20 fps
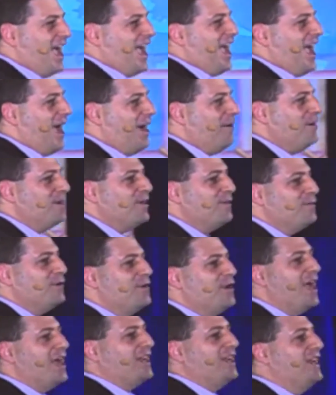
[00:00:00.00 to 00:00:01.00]
How many of you are
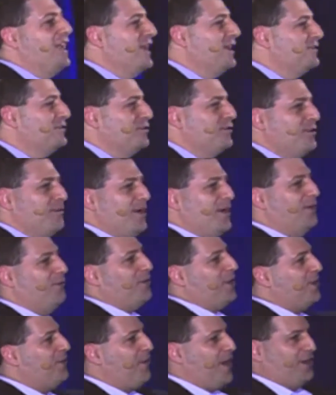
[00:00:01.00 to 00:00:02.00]
not going to answer no matter
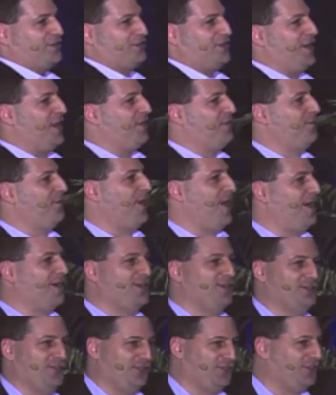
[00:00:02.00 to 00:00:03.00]
what question I throw out
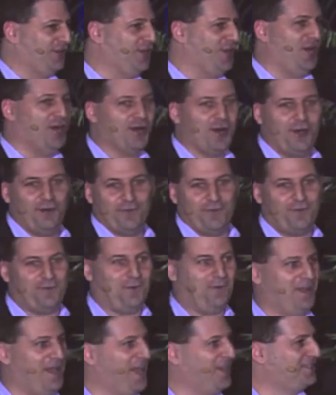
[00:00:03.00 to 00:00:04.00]
because you're still hungover
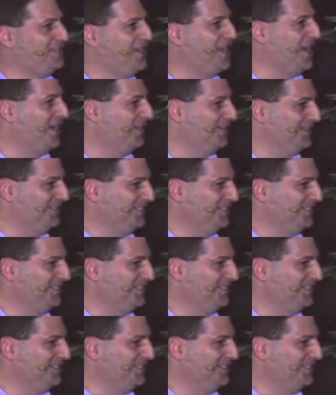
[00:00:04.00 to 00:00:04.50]
from last night?